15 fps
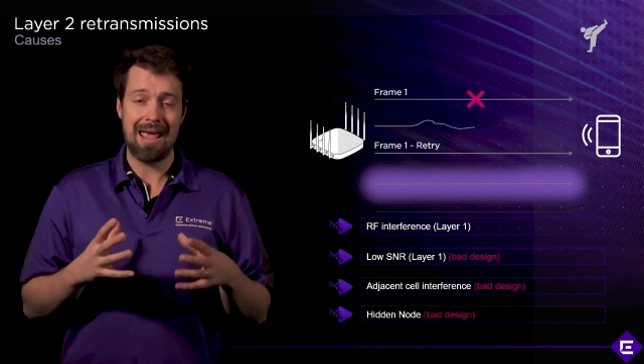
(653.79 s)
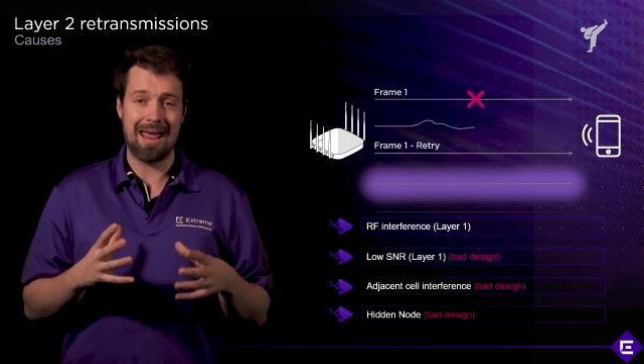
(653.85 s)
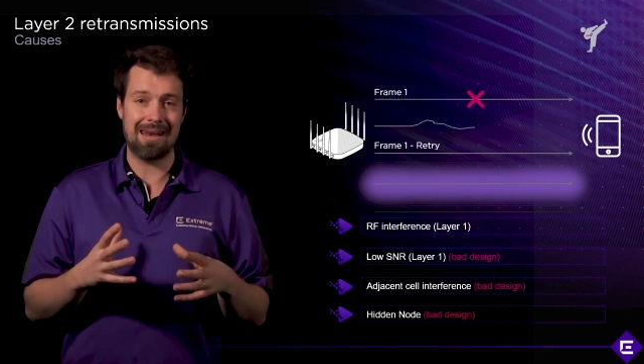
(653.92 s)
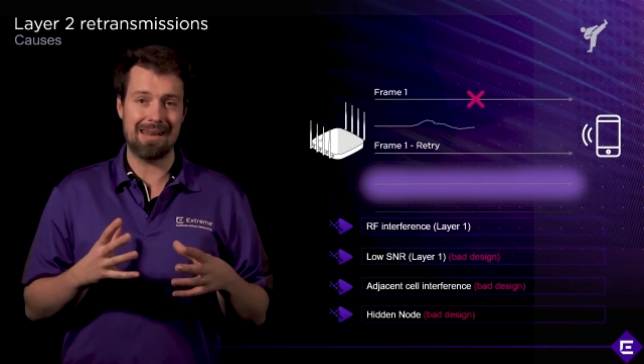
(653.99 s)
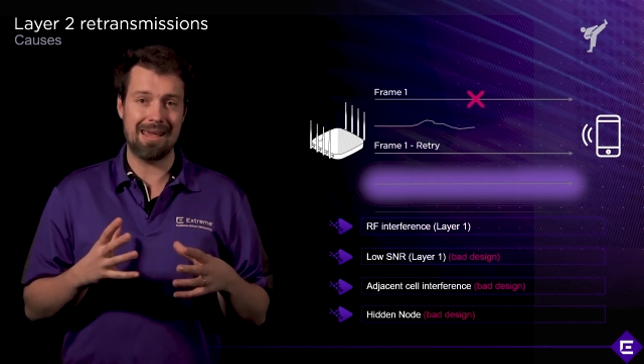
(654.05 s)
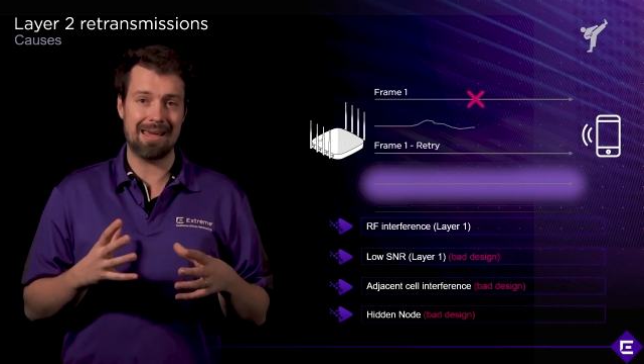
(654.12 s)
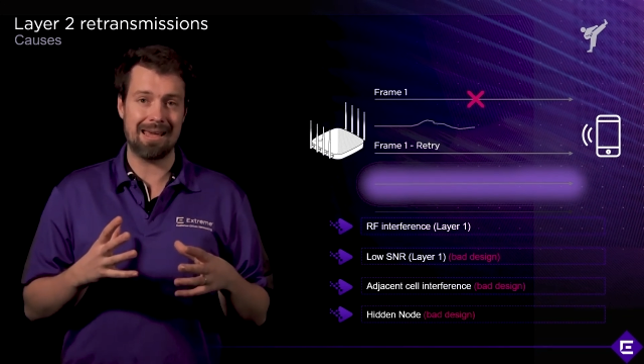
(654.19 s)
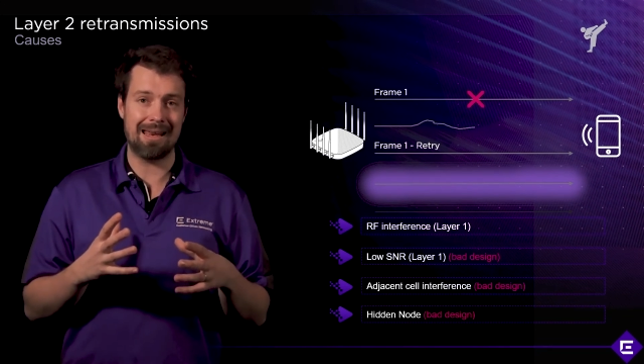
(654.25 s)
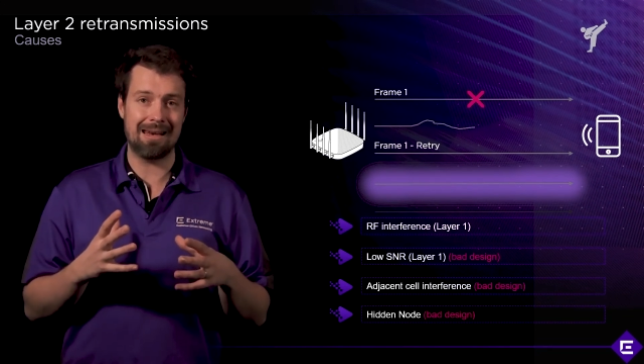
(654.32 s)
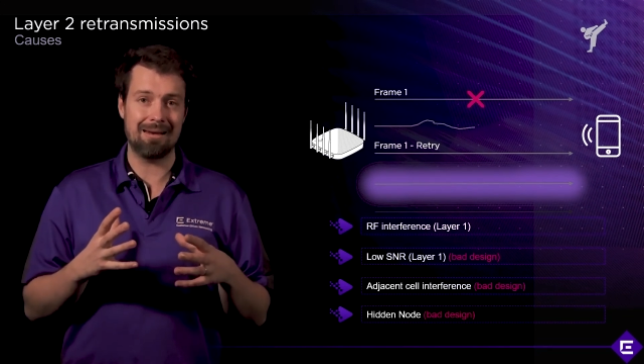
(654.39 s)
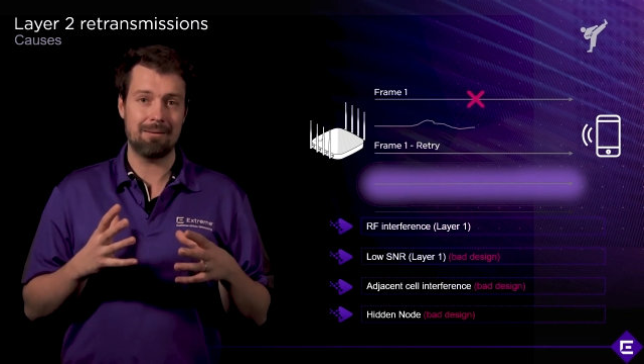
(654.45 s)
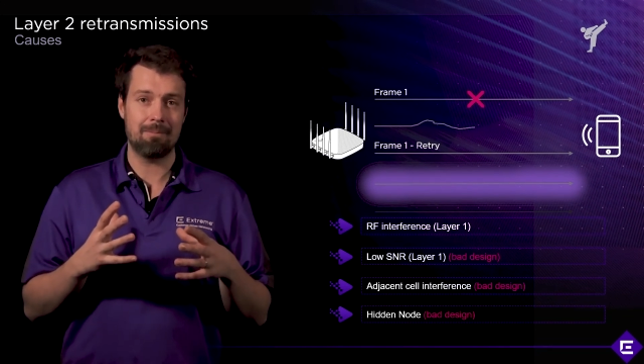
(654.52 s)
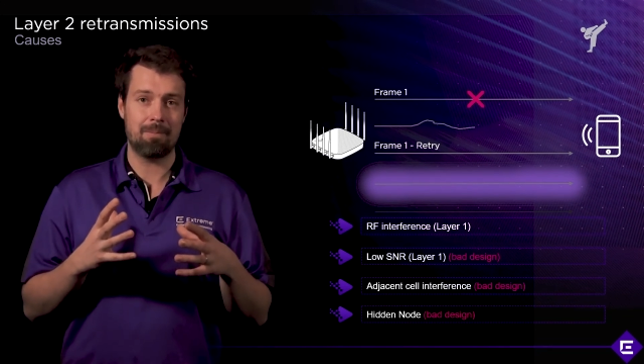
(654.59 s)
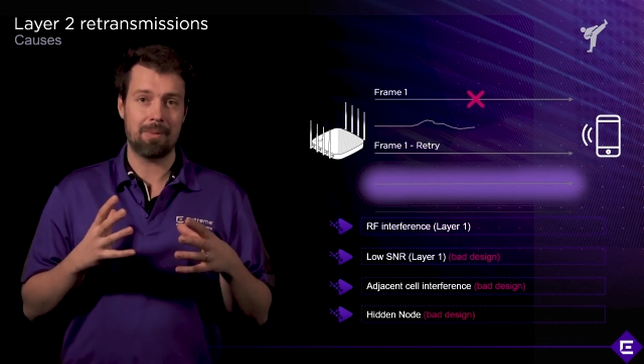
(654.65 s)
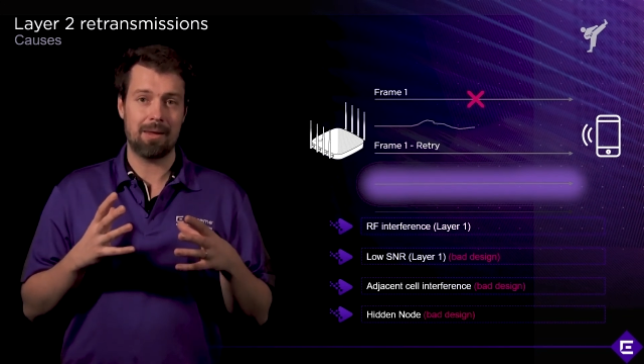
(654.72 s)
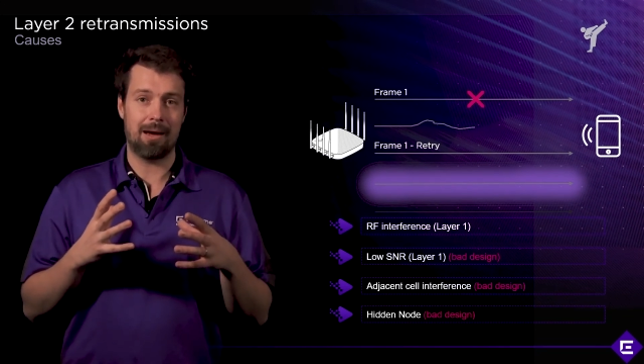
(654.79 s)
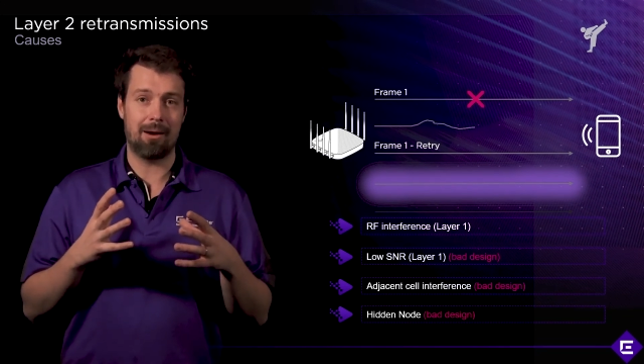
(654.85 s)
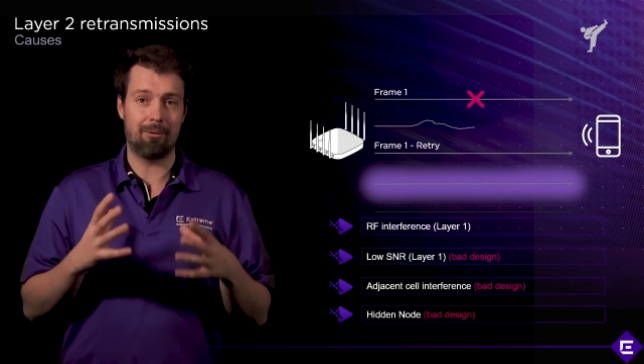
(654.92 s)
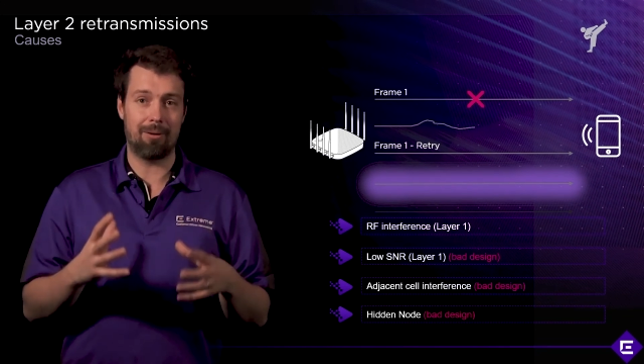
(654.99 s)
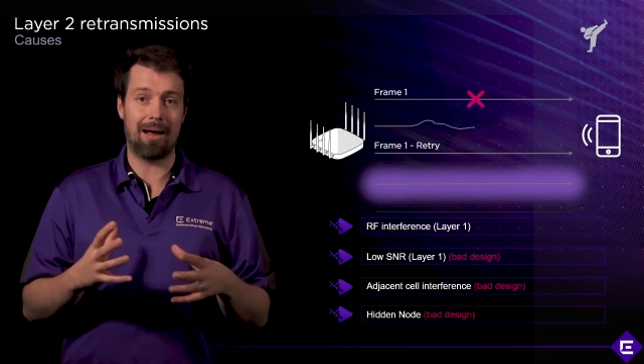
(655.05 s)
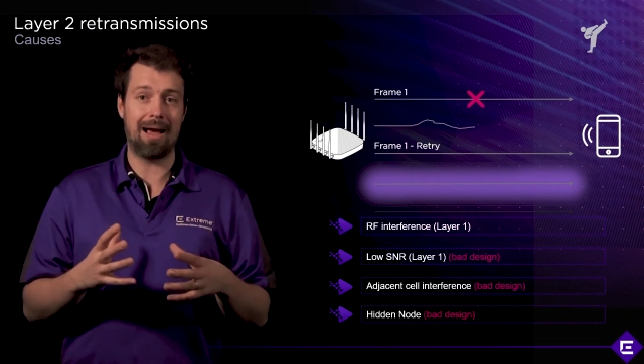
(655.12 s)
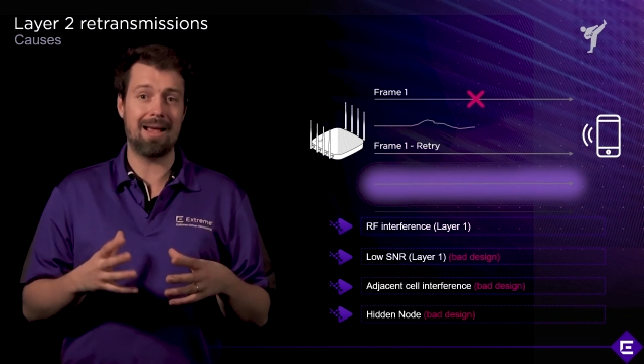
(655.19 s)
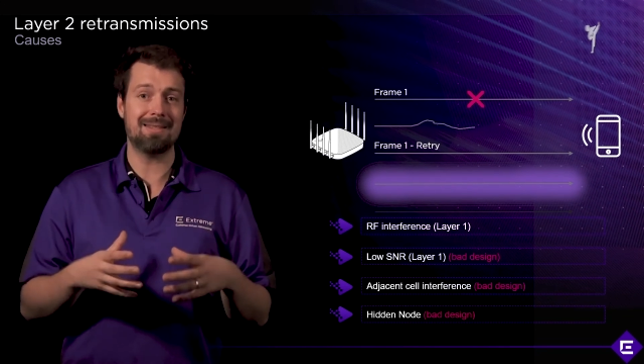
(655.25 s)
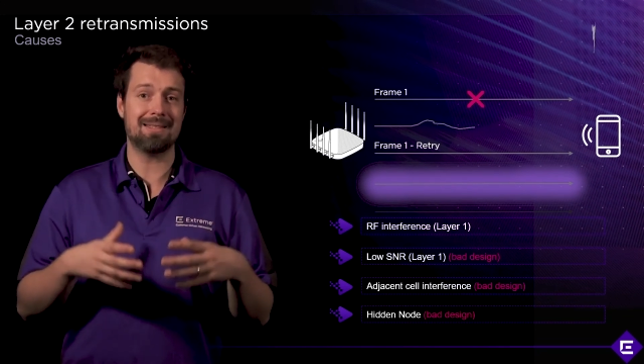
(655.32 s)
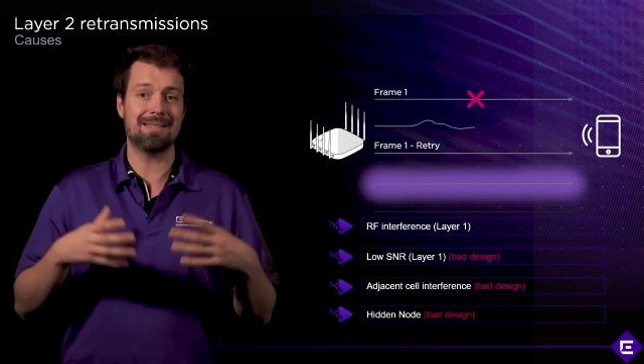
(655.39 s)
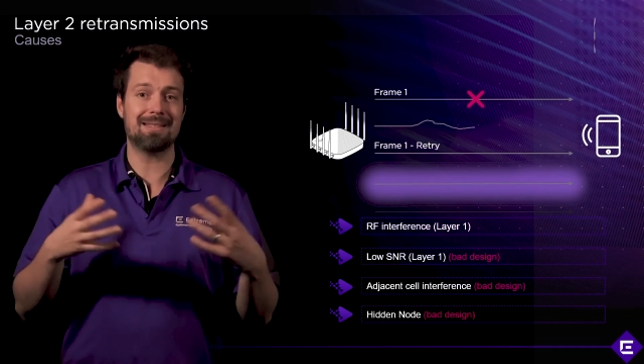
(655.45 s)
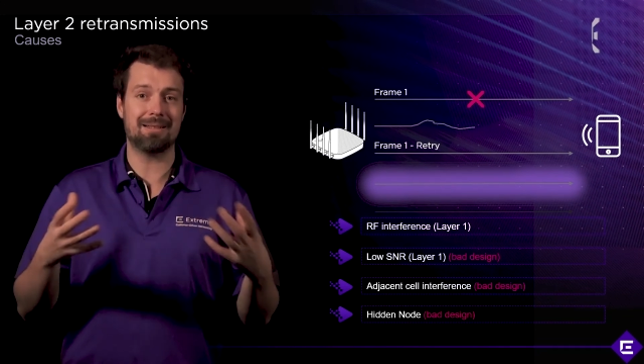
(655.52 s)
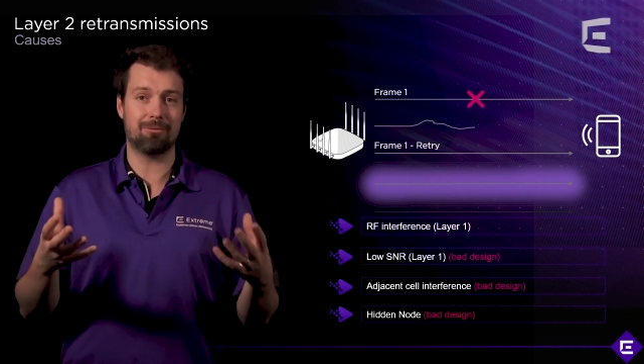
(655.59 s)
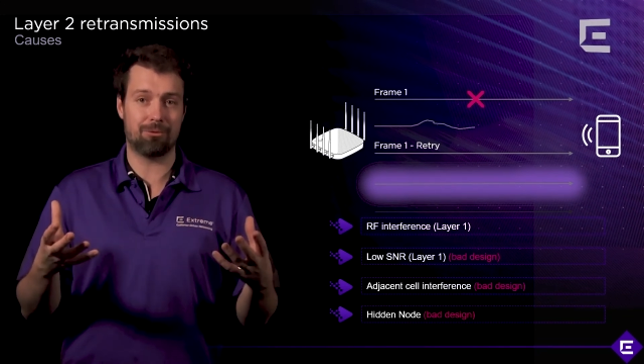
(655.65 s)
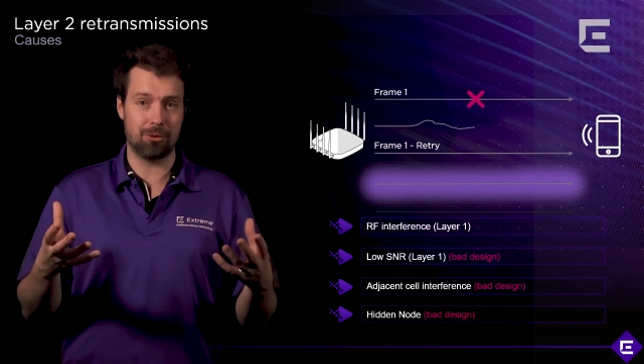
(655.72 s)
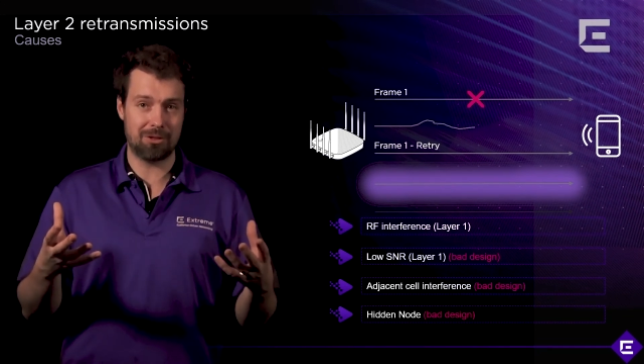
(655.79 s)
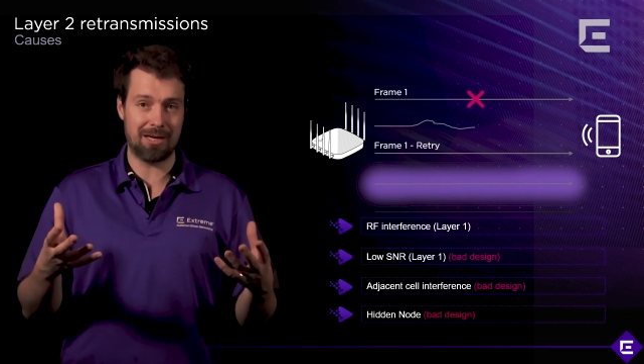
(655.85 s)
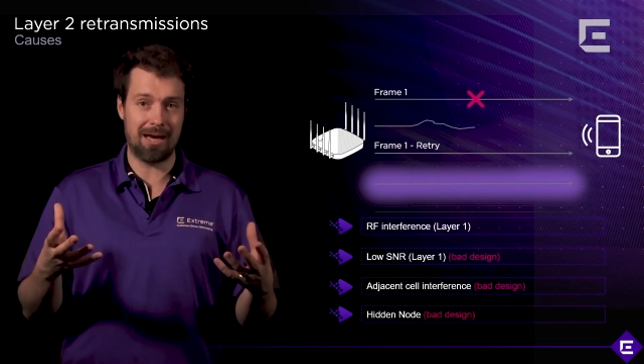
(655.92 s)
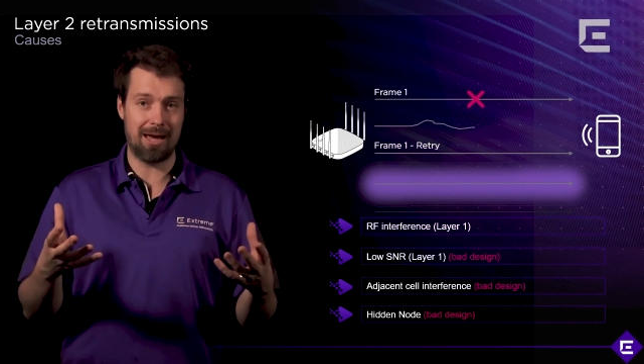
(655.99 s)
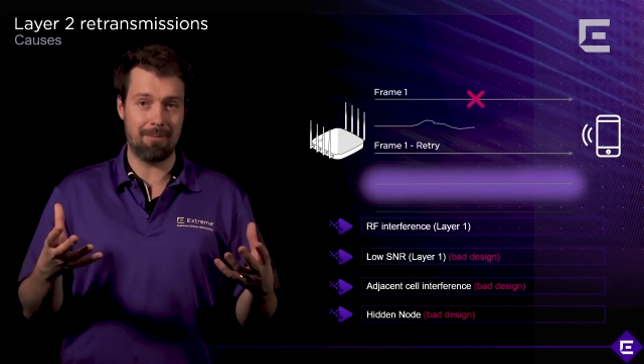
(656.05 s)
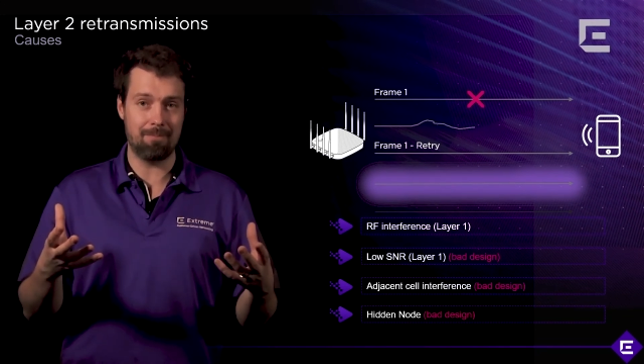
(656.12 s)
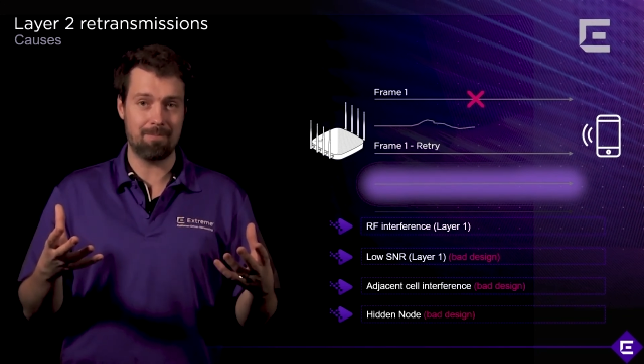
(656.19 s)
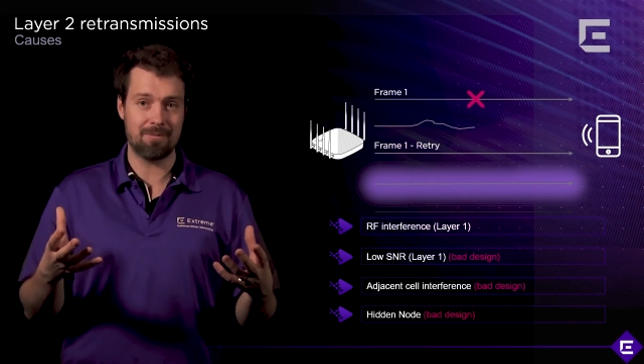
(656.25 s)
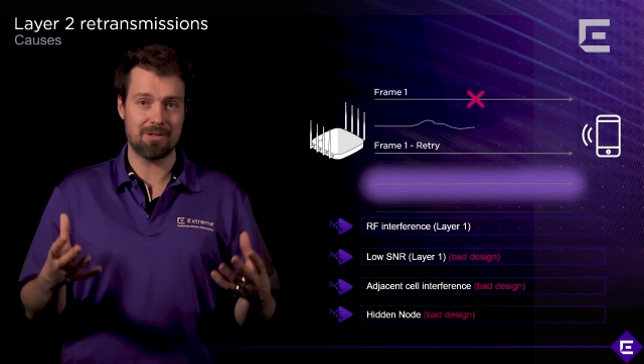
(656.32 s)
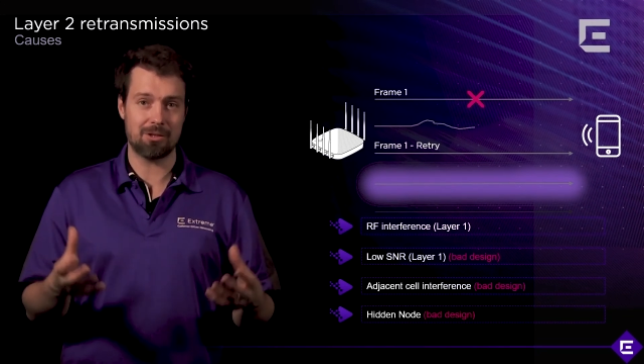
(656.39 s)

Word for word: and they can arise in through time.